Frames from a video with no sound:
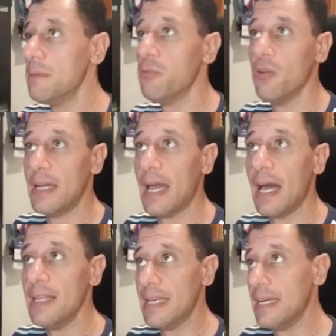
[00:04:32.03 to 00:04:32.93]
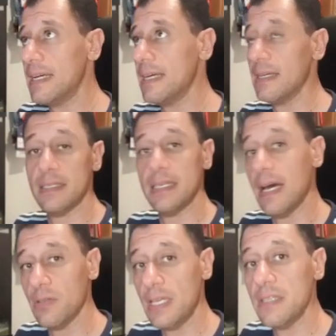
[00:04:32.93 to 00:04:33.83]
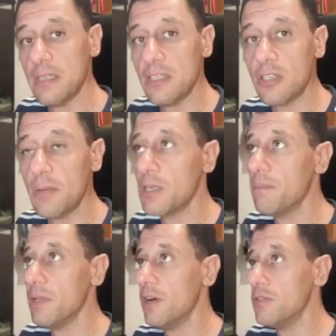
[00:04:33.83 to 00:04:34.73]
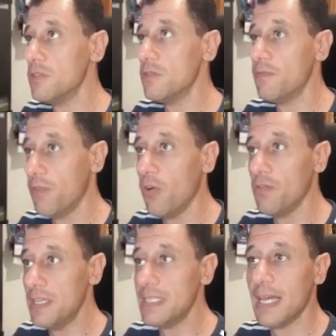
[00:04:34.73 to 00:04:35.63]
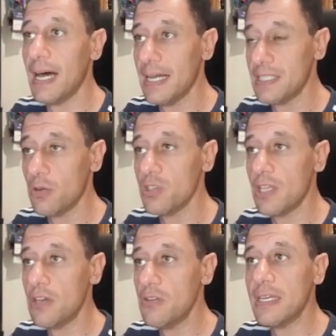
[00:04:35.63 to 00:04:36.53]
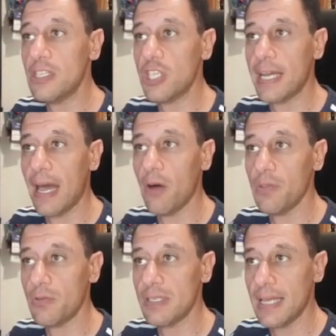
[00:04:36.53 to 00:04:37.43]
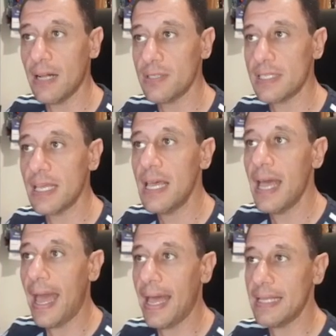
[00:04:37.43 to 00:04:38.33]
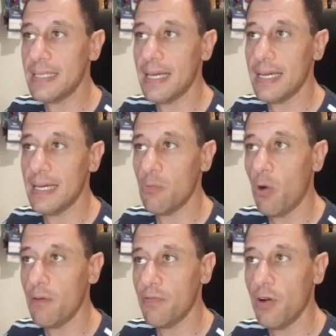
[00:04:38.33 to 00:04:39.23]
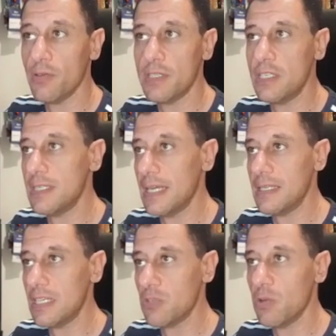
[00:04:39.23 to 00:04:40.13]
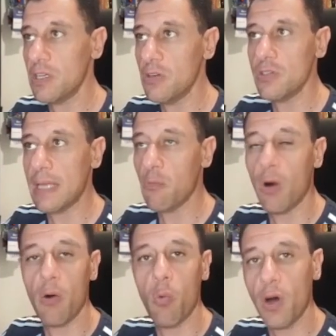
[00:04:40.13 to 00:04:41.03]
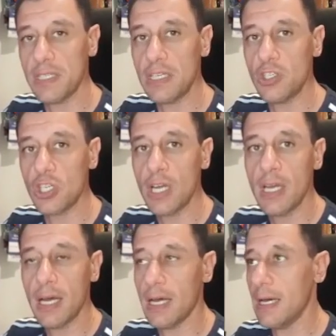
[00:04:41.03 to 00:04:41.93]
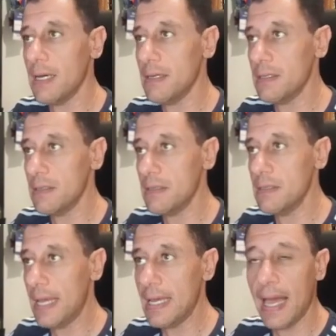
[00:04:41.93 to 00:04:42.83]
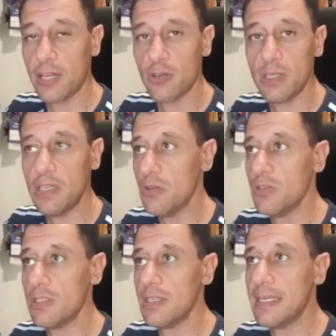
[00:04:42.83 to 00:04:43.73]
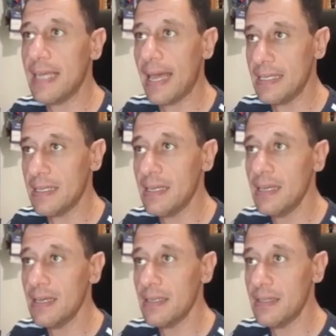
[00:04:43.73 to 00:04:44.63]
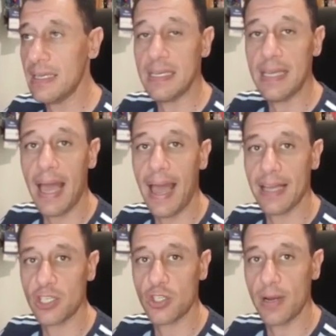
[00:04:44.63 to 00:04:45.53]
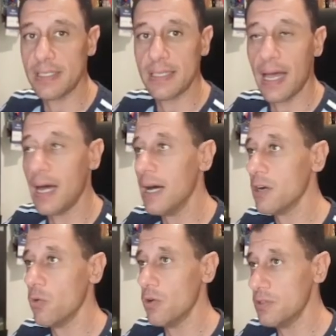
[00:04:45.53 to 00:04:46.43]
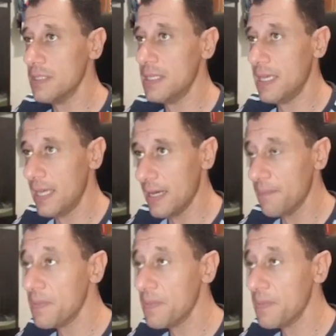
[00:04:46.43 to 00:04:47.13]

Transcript: putting a link down in the description below for this article so you can check out the results and uh, what voltage settings were used and what wattage uh, they actually used to gain the hash rates that are quoted here.